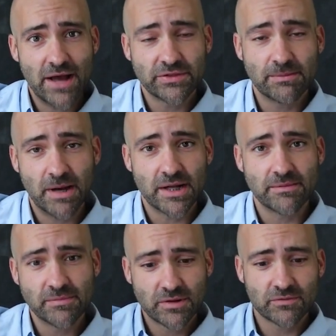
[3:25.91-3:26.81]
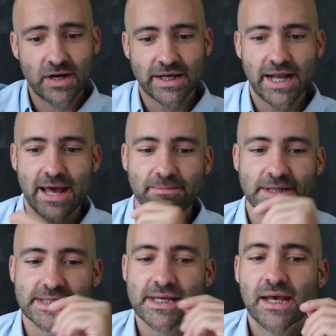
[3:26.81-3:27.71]
out the bottom, rocket
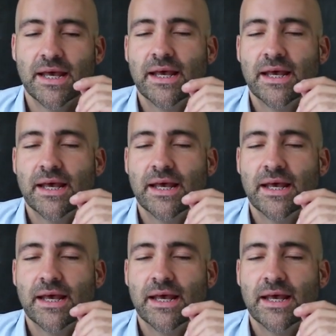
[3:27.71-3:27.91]
happens.